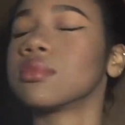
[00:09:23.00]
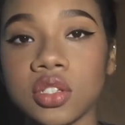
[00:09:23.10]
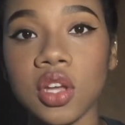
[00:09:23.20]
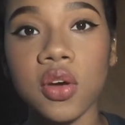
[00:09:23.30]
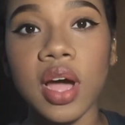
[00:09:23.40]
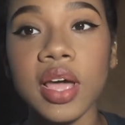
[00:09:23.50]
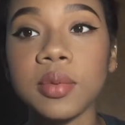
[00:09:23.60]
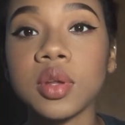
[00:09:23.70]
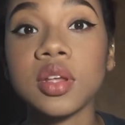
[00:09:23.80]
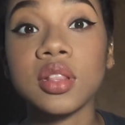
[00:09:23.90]
So
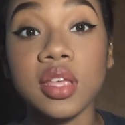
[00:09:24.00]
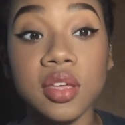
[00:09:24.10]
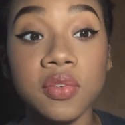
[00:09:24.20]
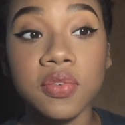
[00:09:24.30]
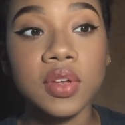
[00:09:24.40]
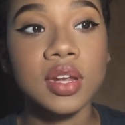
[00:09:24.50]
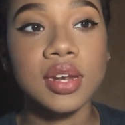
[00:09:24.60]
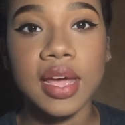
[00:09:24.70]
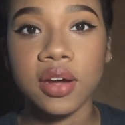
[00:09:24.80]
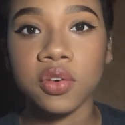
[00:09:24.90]
I'm gonna leave
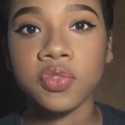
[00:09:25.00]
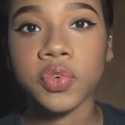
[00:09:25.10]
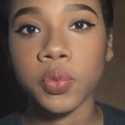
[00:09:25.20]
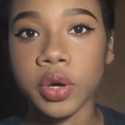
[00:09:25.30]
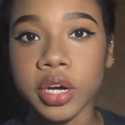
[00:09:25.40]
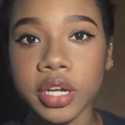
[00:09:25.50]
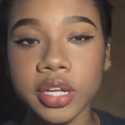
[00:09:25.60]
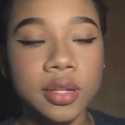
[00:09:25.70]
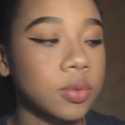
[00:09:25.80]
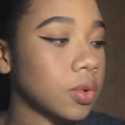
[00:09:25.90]
now for work.
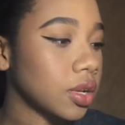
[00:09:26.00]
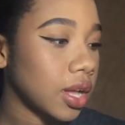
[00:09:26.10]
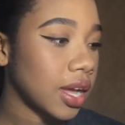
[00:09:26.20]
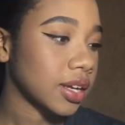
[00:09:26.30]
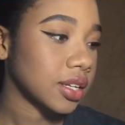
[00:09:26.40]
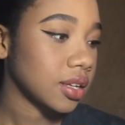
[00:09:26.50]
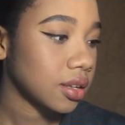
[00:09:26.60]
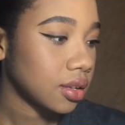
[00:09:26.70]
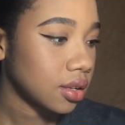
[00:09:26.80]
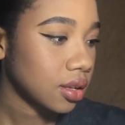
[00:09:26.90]
Well, I
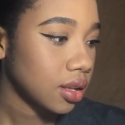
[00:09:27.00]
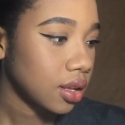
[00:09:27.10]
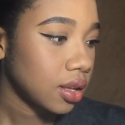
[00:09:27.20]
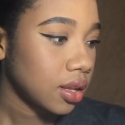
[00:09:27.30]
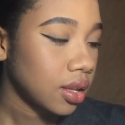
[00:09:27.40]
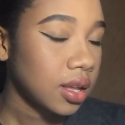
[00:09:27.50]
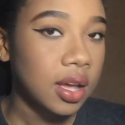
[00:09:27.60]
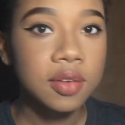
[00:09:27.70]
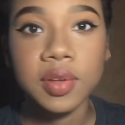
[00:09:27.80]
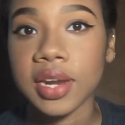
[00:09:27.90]

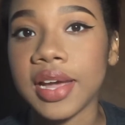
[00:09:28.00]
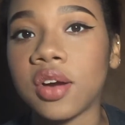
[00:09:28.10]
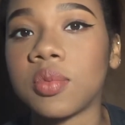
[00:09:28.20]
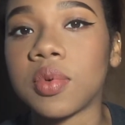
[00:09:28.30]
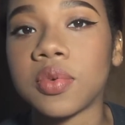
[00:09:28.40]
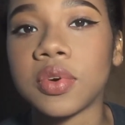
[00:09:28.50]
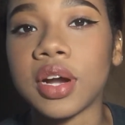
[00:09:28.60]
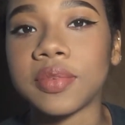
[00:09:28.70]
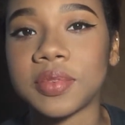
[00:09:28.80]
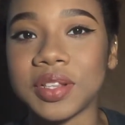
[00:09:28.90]
have like an hour before
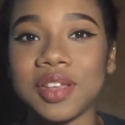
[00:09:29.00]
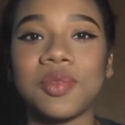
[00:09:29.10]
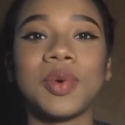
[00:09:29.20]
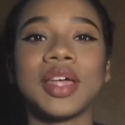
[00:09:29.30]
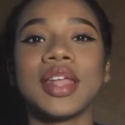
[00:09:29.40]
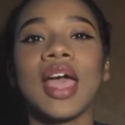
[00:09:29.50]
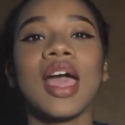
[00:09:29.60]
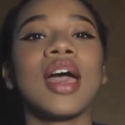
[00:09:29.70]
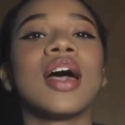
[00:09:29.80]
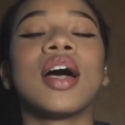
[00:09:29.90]
I have to leave, but
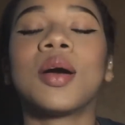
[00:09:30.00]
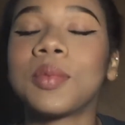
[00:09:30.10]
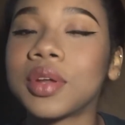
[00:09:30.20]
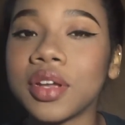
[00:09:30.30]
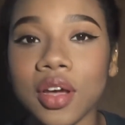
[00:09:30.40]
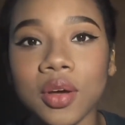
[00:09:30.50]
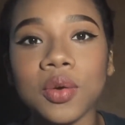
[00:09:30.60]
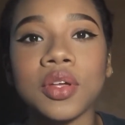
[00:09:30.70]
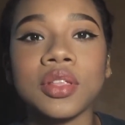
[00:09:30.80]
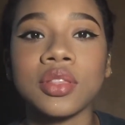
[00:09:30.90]
I'm gonna
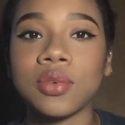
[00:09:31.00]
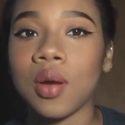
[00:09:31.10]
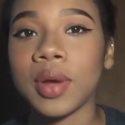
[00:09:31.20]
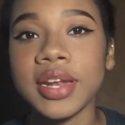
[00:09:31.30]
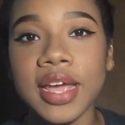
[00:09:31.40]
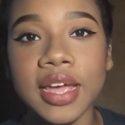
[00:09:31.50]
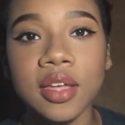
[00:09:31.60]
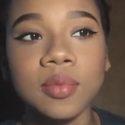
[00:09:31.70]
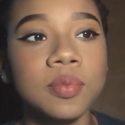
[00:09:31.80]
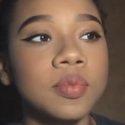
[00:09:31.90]
go throughout my day,